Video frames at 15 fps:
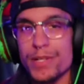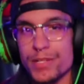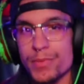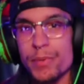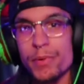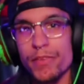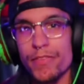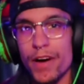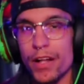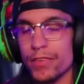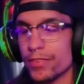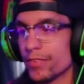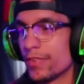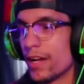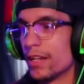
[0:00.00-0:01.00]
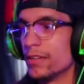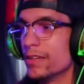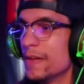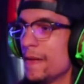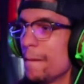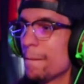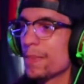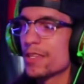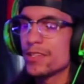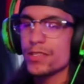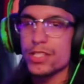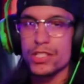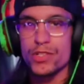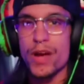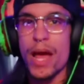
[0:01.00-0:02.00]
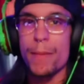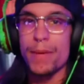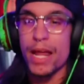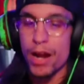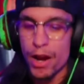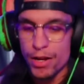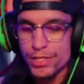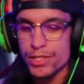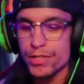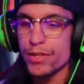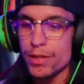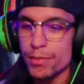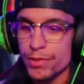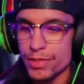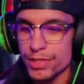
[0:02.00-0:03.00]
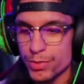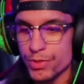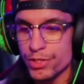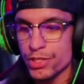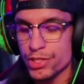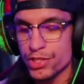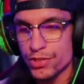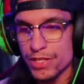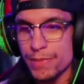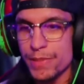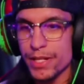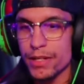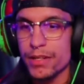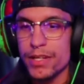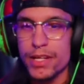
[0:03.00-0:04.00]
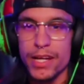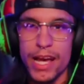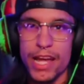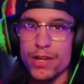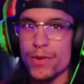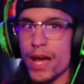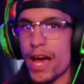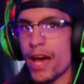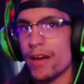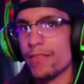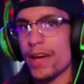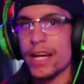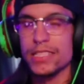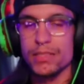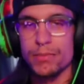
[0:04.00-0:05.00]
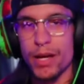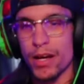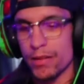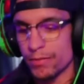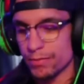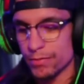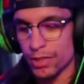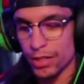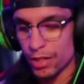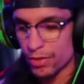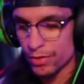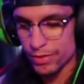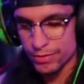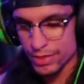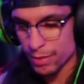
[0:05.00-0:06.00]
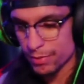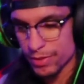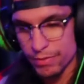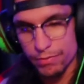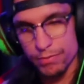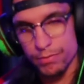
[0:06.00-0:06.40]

people to follow for follow. So it's a trap. It hurts your numbers when you're streaming and you have X amount, 100 something,